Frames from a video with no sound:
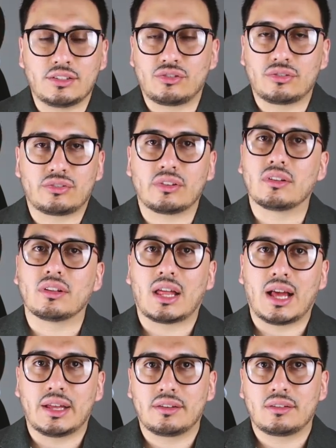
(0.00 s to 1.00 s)
It's just a
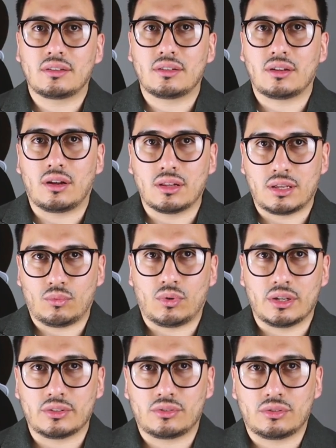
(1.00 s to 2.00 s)
lot all at
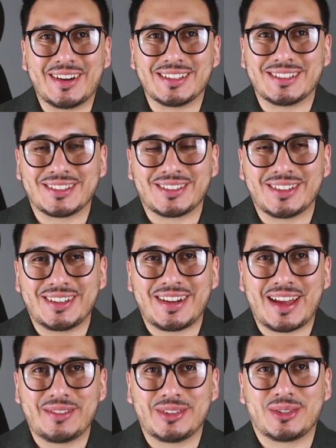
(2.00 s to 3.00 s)
once. All right guys, so there
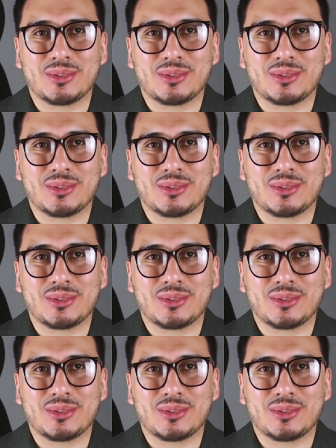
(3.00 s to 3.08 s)
you have it.